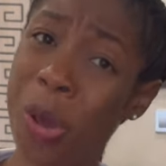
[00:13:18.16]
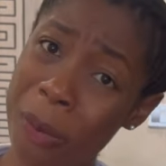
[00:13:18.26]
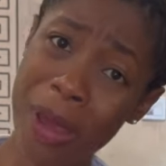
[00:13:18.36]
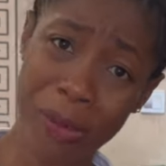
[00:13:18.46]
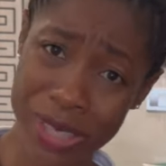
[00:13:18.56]
to
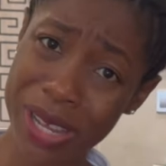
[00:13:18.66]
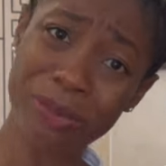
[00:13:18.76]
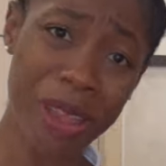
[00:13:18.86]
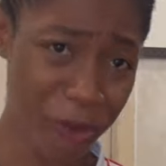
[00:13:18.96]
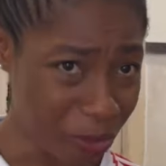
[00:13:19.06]
come back
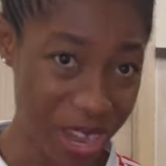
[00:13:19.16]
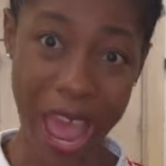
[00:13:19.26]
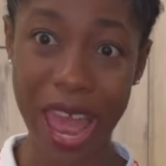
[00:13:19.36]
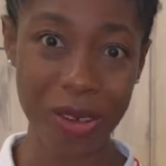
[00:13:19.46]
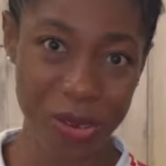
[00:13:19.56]
without my phone.
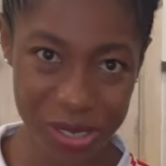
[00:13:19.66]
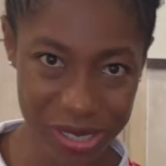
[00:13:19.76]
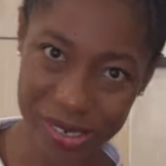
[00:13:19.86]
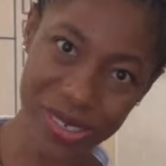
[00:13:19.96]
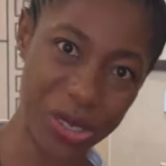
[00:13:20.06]
I don't want
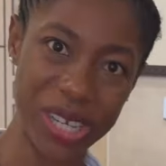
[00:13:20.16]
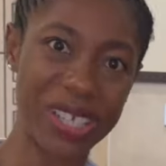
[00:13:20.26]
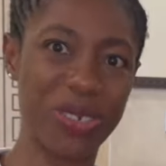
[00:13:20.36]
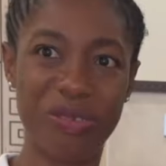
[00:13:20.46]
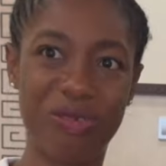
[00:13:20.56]
the real
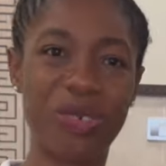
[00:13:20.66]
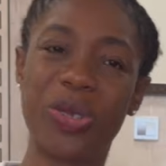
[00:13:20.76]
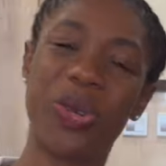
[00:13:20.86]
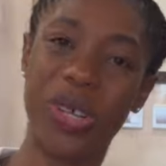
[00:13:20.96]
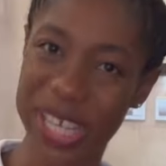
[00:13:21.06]
owners of the
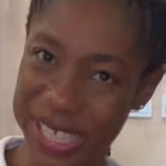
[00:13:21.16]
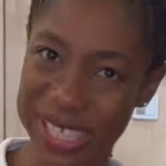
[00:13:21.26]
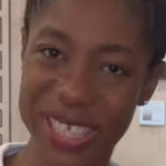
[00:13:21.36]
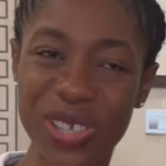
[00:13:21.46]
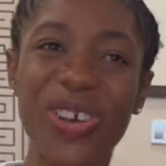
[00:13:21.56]
phone to
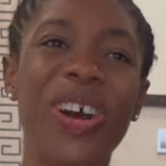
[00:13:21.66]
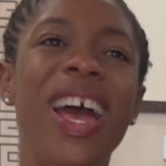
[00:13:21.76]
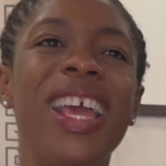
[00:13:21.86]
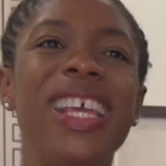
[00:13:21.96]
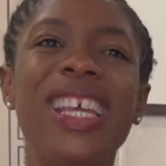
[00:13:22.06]
collect it. So
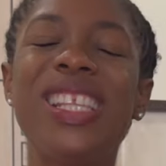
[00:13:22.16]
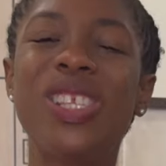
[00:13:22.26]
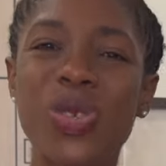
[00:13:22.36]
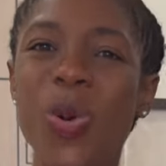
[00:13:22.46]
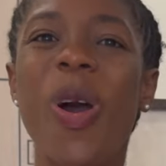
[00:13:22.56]

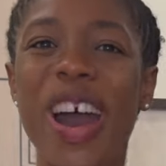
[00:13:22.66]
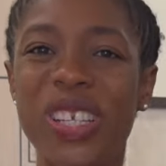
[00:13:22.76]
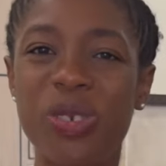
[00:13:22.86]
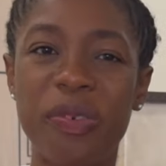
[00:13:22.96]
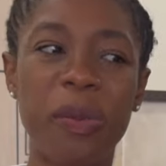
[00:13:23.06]
it's so
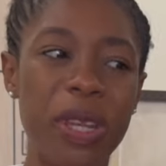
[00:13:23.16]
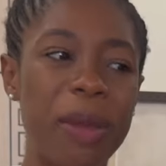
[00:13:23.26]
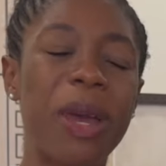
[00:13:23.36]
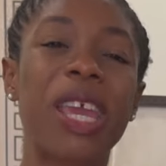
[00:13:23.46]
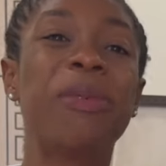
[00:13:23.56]
hard to film in
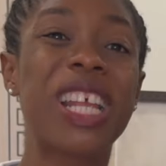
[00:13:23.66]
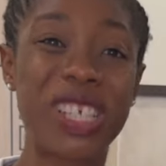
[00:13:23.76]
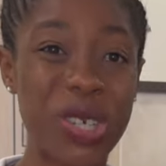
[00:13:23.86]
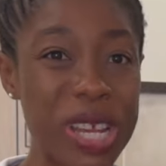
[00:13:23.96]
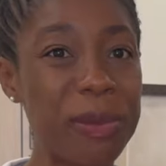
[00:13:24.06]
the market, but I
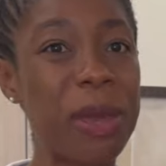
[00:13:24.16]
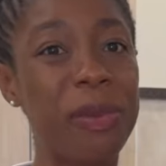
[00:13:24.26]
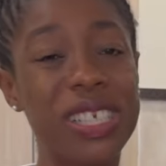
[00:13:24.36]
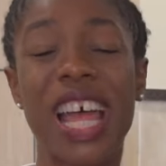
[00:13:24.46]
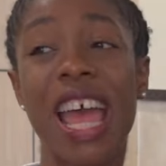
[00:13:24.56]
tried my
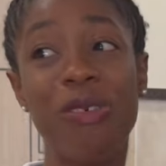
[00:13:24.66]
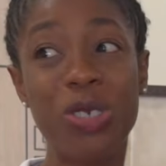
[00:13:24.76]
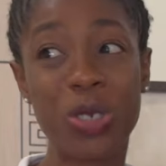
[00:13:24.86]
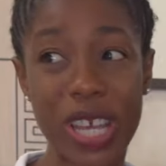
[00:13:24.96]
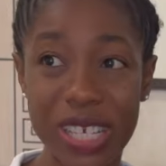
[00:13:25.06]
best. I
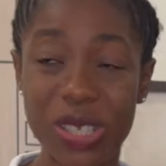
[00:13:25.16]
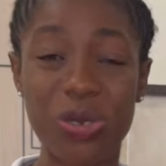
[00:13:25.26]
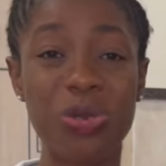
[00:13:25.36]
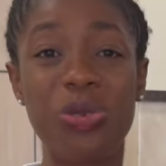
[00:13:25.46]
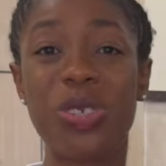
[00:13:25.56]
even tried
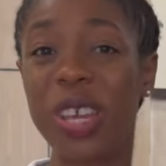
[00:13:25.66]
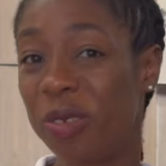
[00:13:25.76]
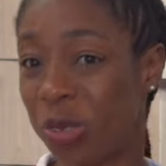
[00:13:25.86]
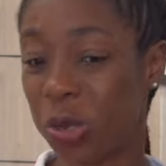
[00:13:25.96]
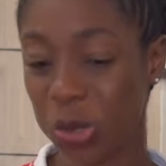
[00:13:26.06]
to
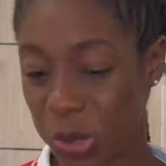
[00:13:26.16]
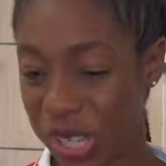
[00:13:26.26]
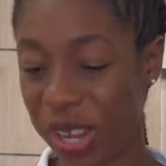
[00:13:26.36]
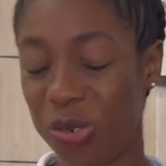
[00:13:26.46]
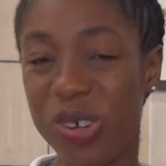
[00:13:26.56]
take photos
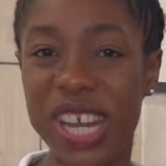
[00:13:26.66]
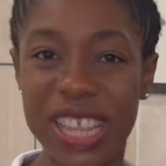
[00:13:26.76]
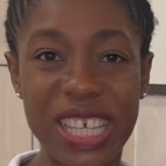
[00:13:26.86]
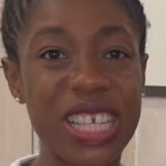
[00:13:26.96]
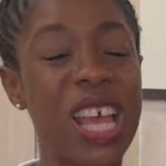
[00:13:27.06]
and do other
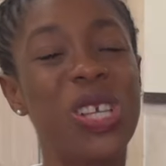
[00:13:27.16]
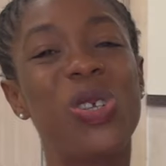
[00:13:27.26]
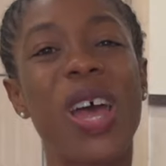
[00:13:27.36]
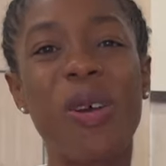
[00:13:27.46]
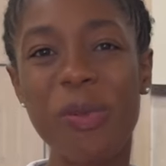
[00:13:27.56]
things.
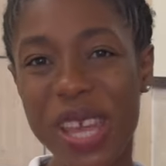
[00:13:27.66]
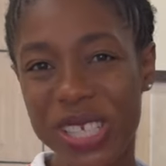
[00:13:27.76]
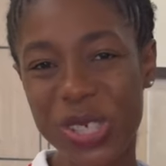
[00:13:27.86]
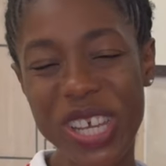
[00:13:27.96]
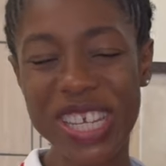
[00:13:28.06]
So I hope you
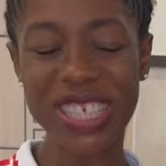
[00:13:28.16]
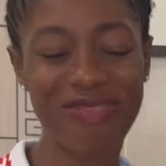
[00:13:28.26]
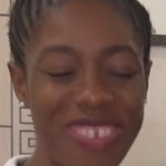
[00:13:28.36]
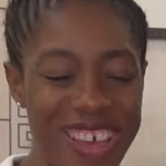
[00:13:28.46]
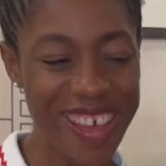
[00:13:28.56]
enjoy this
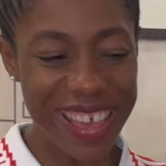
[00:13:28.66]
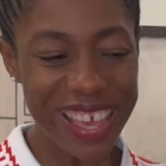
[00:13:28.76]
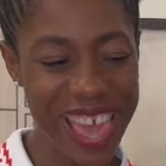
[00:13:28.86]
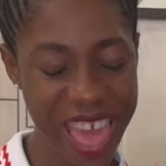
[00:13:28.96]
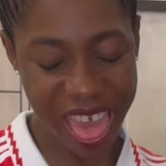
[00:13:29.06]
vlog.
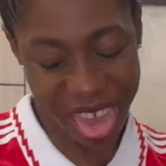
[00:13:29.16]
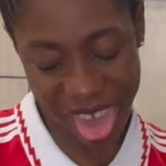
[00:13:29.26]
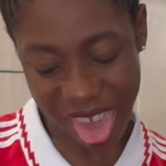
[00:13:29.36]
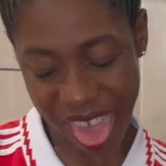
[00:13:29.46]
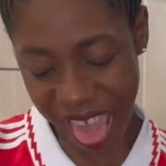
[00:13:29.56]

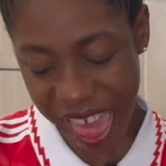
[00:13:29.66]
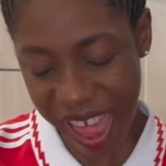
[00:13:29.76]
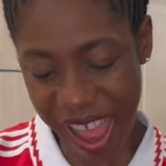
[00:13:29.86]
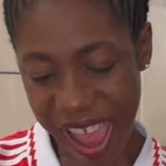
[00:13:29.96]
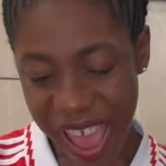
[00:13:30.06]
Eh, eh,
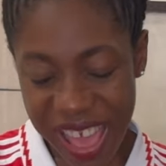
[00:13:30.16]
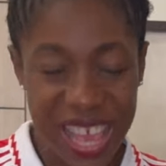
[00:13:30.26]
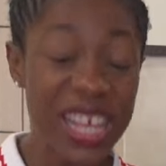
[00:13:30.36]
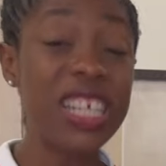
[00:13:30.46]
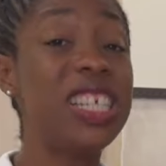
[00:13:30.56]
eh.
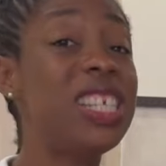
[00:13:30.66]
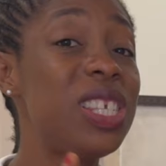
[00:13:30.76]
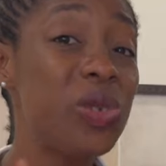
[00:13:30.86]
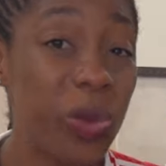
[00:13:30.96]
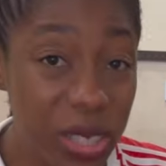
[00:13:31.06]
This
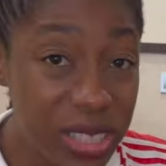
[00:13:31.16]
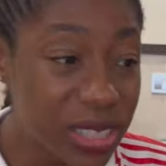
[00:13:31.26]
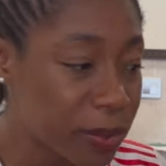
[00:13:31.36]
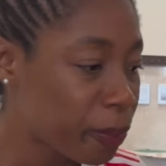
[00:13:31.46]
is what